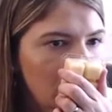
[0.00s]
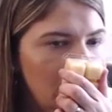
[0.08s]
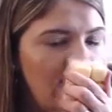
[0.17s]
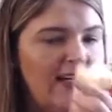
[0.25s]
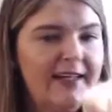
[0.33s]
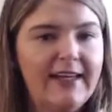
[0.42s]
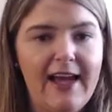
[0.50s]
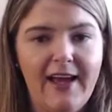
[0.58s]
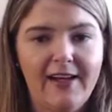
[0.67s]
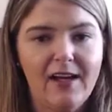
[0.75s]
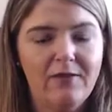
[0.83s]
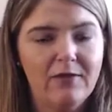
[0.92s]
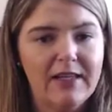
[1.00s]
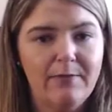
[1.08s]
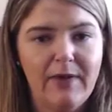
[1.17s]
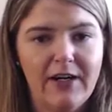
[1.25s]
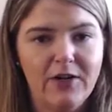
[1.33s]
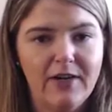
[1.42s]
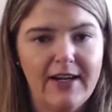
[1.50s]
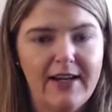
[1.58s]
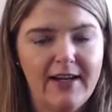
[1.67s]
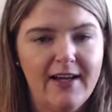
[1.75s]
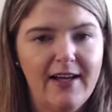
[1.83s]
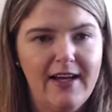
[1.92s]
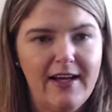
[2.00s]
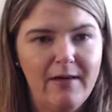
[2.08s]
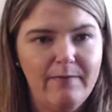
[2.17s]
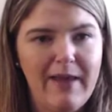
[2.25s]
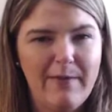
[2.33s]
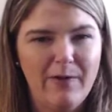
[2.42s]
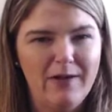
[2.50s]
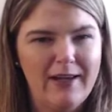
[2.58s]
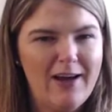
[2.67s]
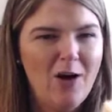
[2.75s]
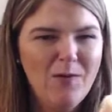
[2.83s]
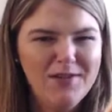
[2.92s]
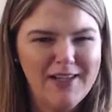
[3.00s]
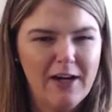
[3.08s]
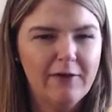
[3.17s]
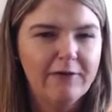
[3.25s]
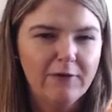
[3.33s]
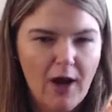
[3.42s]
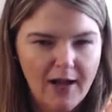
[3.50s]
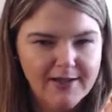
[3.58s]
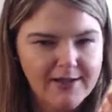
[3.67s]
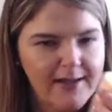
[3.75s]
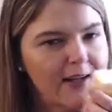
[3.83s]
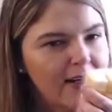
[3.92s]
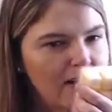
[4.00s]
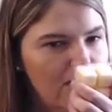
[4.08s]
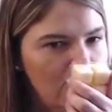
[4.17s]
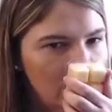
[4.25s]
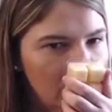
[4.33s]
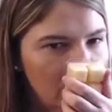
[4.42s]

And again, a really buttery, mapley, almost like a frosting note.